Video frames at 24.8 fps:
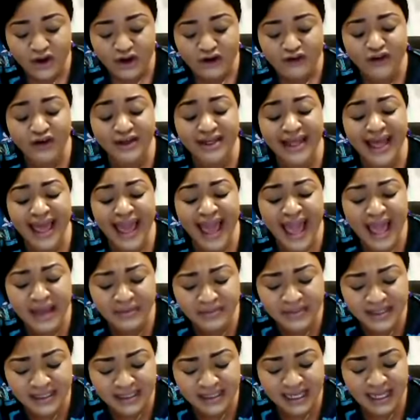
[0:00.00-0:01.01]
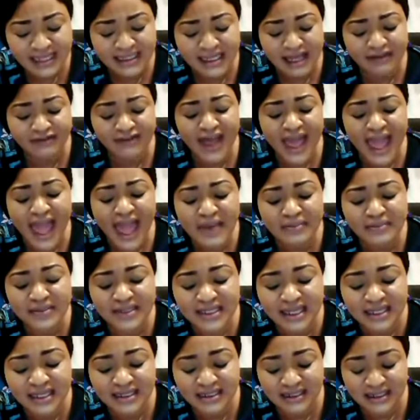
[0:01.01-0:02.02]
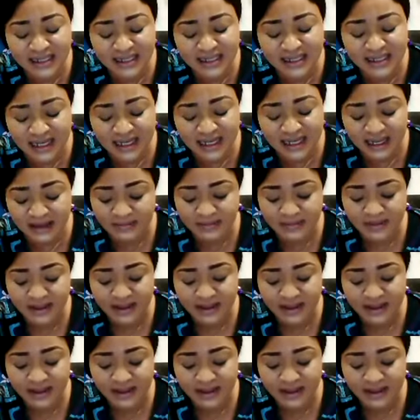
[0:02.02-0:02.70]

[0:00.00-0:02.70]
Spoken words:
For the emptiers have emptied them